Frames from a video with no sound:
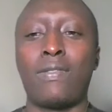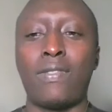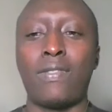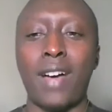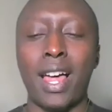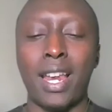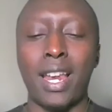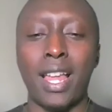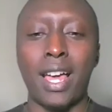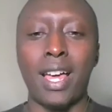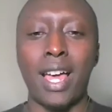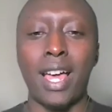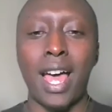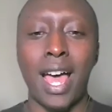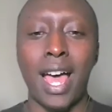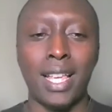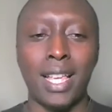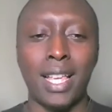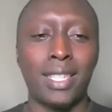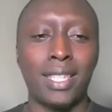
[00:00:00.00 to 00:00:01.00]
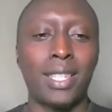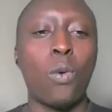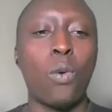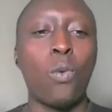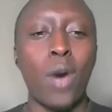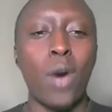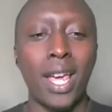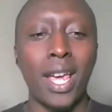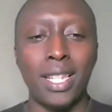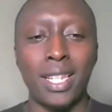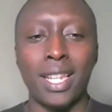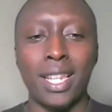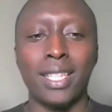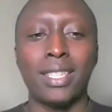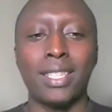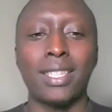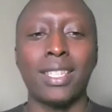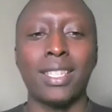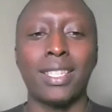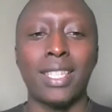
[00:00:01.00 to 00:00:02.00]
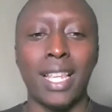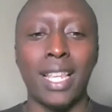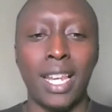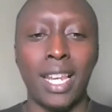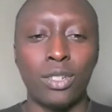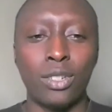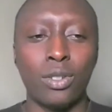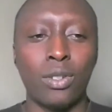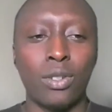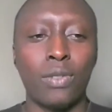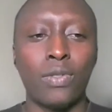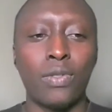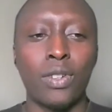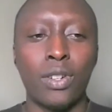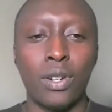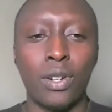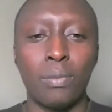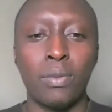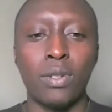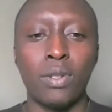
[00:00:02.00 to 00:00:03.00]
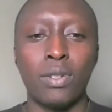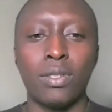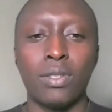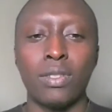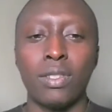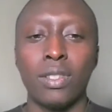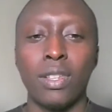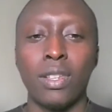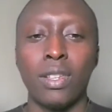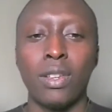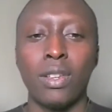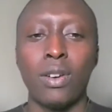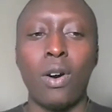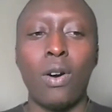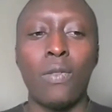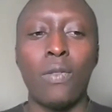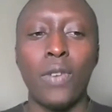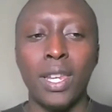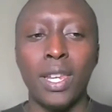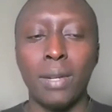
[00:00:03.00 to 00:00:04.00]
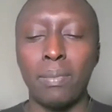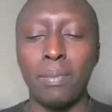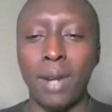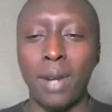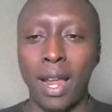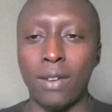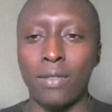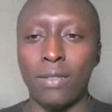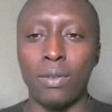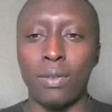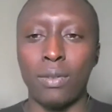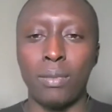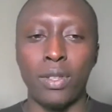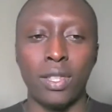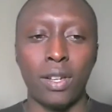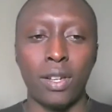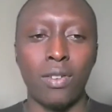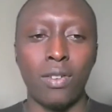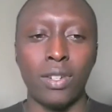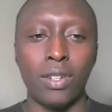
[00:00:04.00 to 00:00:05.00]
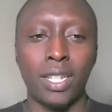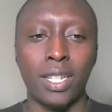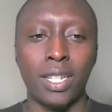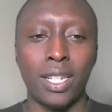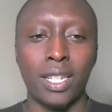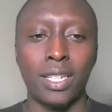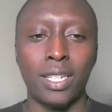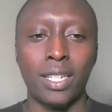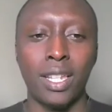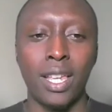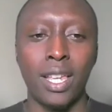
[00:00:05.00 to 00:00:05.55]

VALR has the widest selection of cryptos of any platform on the continent.